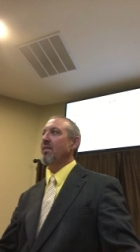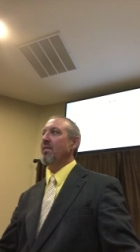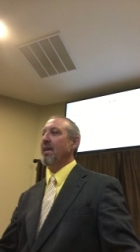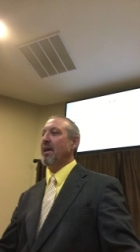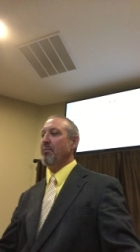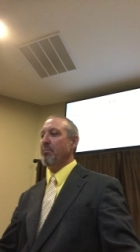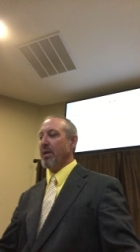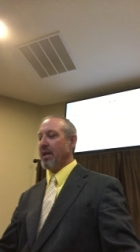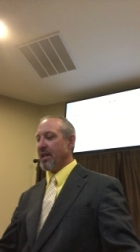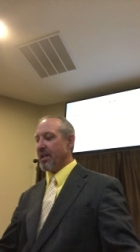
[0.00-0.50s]

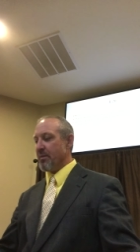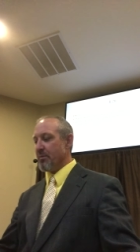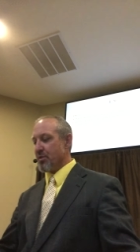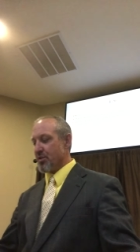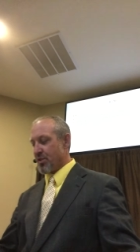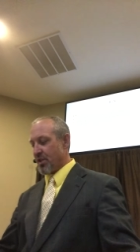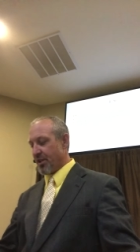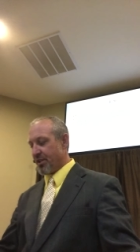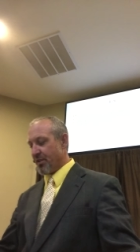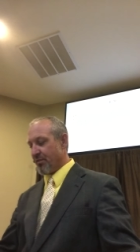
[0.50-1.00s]
They beat him
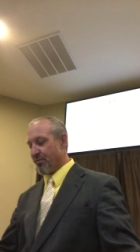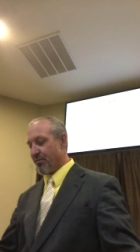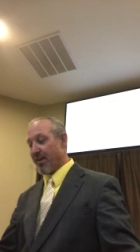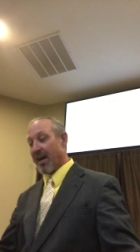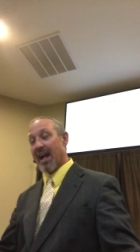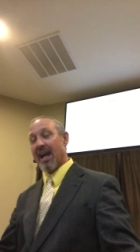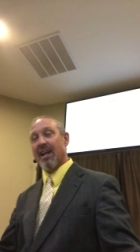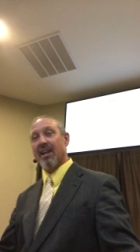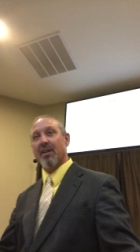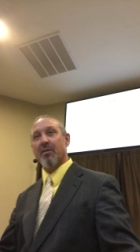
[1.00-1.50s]
in such a
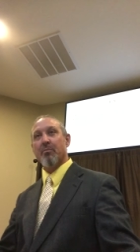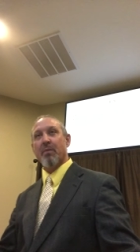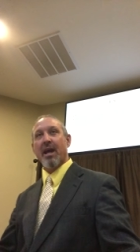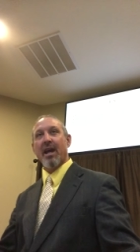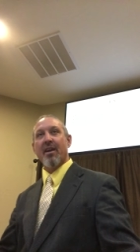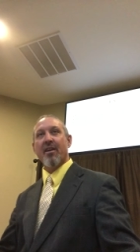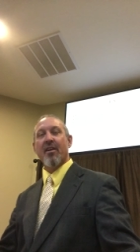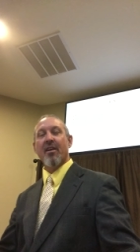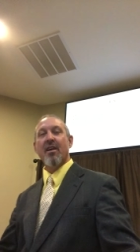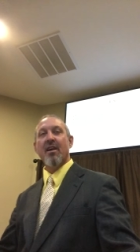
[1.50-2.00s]
violent
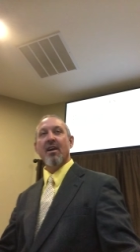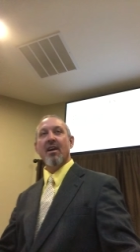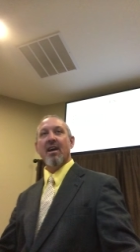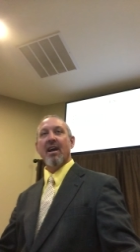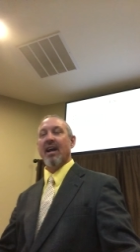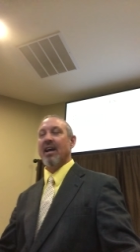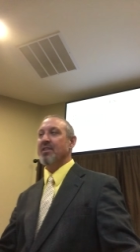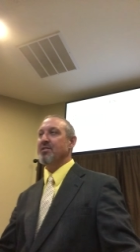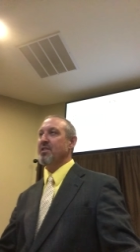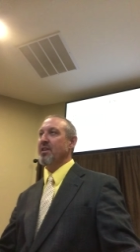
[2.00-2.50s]
manner
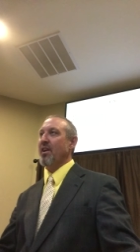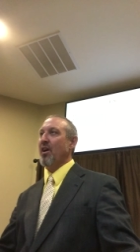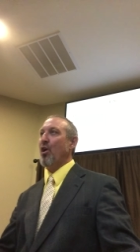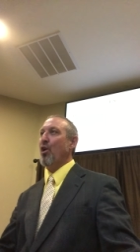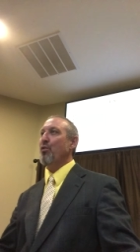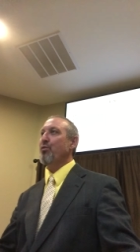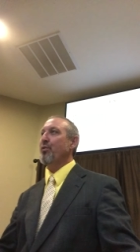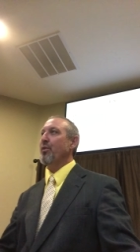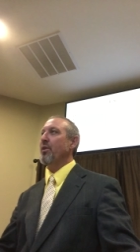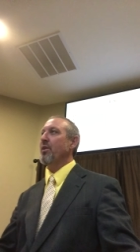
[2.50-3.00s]
as that
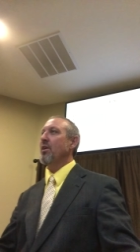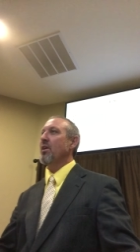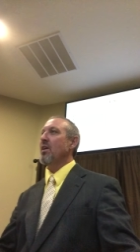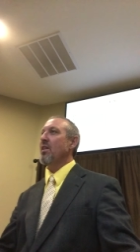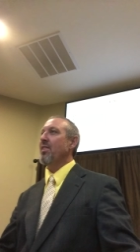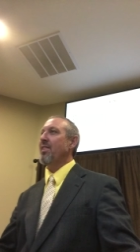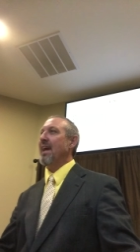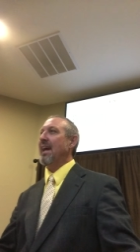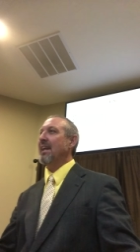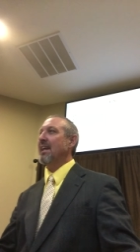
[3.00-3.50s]
often
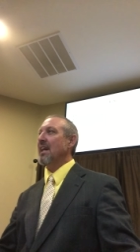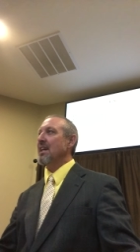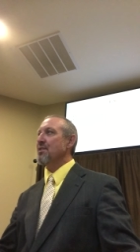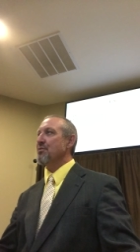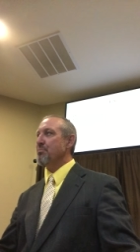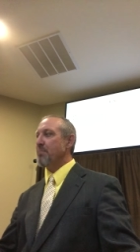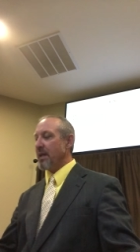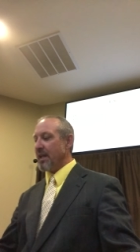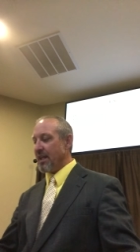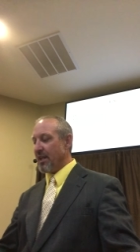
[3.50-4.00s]
that kind
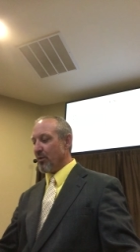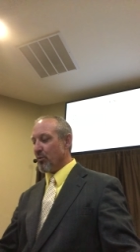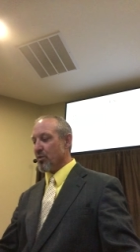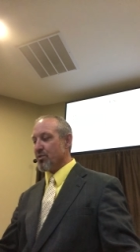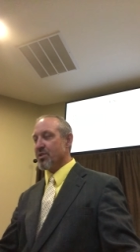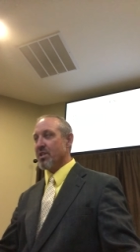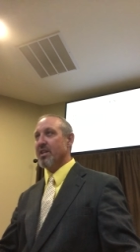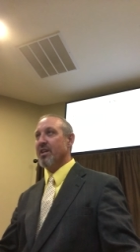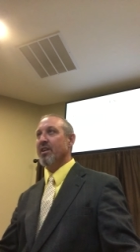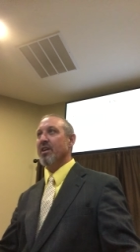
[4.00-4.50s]
of beating
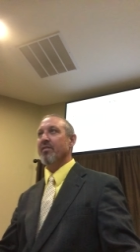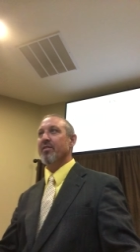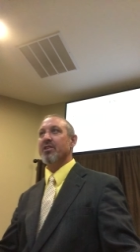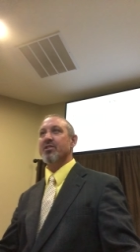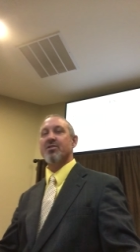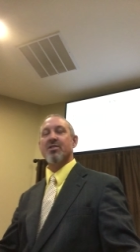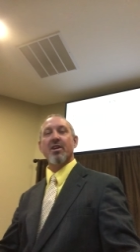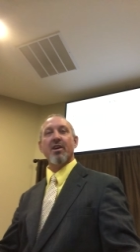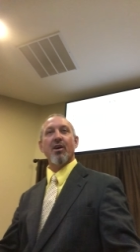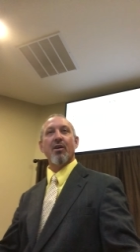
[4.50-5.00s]
was in and of
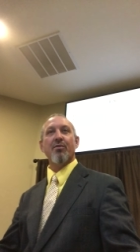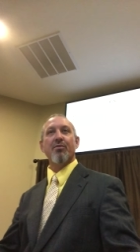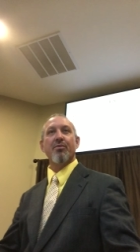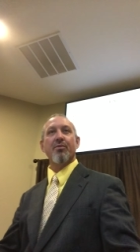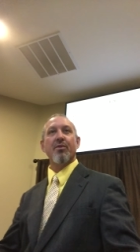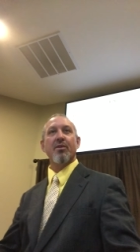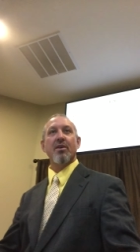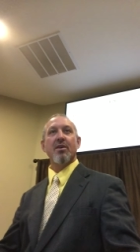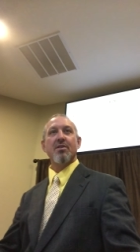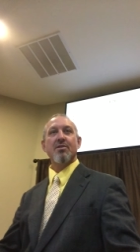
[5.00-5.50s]
itself
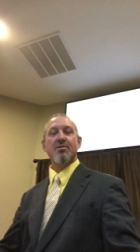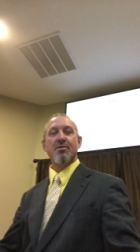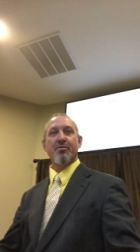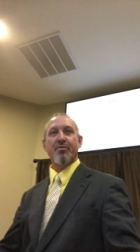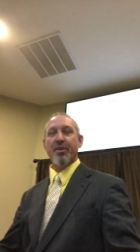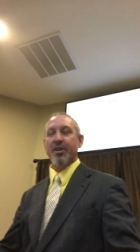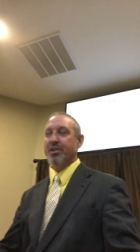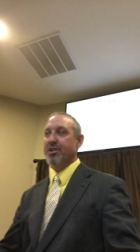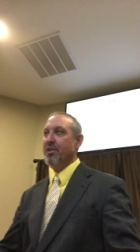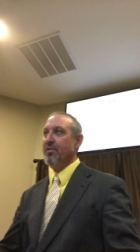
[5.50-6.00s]

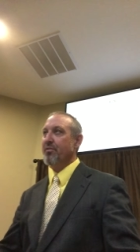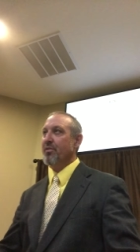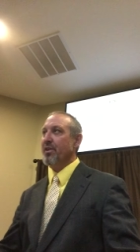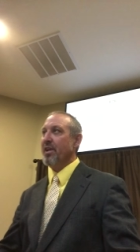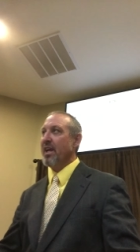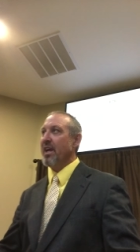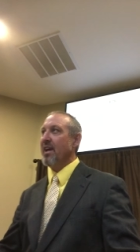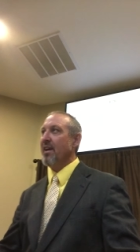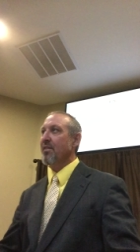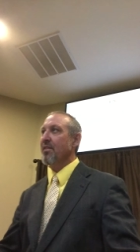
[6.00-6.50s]
sufficient for
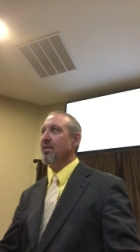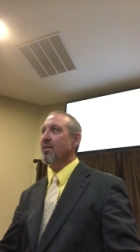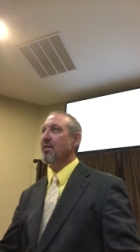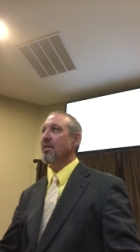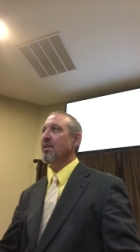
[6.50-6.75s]
death.